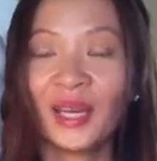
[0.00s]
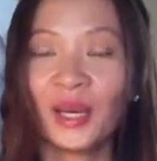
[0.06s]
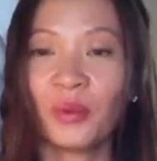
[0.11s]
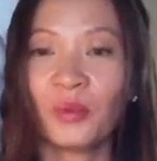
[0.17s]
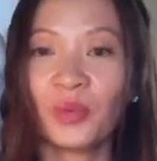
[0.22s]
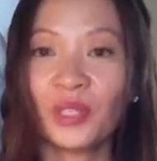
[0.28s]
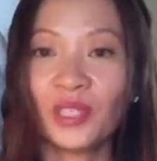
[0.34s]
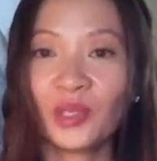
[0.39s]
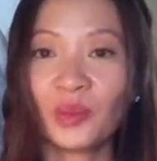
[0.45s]

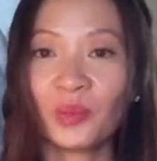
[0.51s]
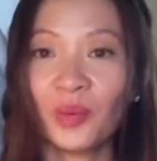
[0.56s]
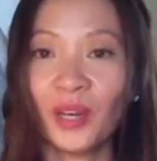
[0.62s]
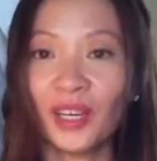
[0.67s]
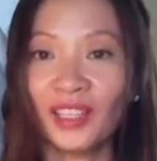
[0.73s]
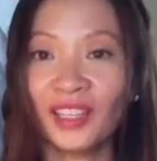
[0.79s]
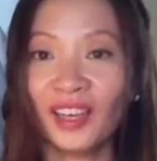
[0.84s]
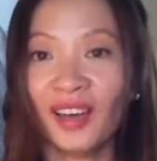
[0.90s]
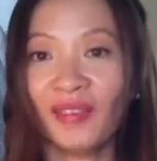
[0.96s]
which
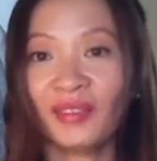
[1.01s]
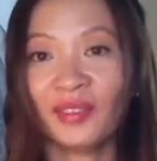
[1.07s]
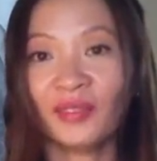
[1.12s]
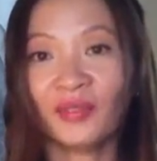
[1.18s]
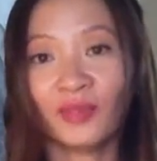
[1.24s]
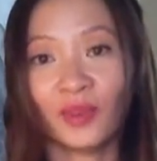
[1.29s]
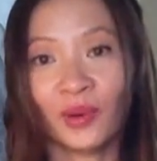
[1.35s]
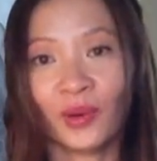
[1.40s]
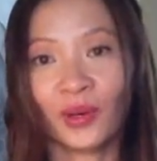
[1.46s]
one of the
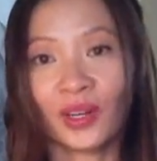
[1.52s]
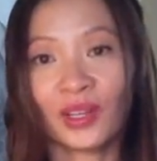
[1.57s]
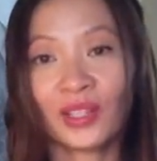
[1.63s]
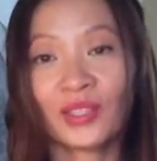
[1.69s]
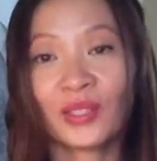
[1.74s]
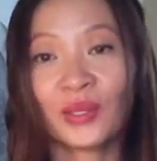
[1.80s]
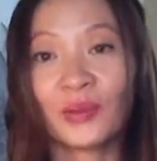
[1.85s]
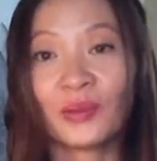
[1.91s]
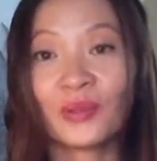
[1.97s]
4
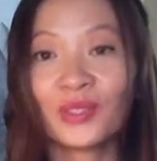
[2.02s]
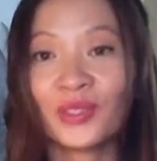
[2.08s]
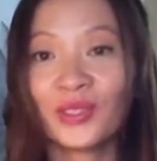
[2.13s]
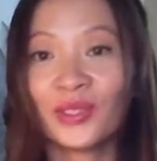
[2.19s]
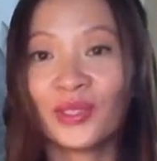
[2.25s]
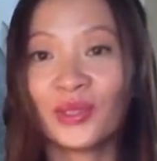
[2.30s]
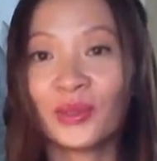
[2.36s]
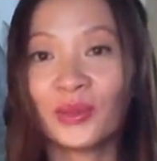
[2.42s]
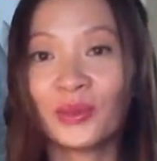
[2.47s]
suits
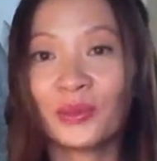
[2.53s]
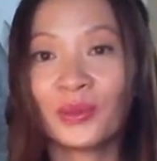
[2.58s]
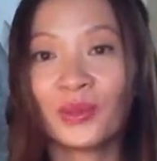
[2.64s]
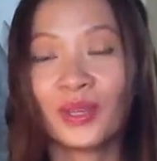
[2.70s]
you